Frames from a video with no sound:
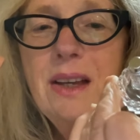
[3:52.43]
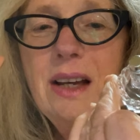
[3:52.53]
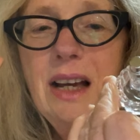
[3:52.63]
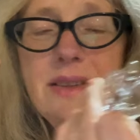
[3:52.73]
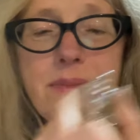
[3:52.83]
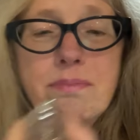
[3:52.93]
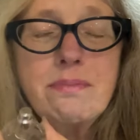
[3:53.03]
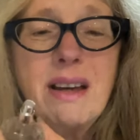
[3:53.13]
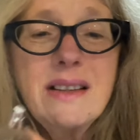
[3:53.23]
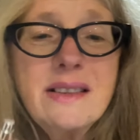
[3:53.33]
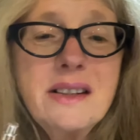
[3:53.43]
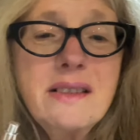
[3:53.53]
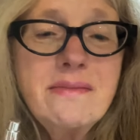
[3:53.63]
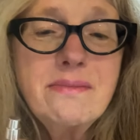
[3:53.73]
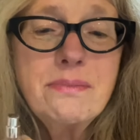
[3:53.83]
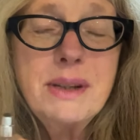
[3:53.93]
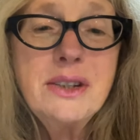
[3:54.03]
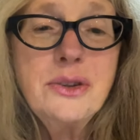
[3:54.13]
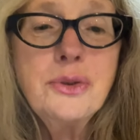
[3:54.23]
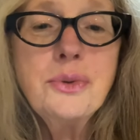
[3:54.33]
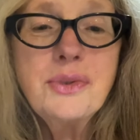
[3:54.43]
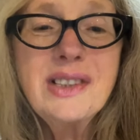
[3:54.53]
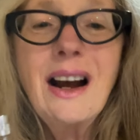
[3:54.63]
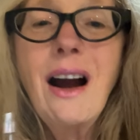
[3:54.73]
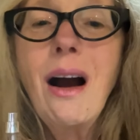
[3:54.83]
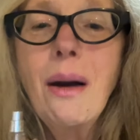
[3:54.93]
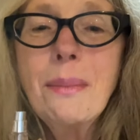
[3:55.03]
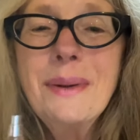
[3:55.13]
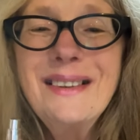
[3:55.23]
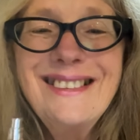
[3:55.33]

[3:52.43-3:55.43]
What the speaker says: as in being used up,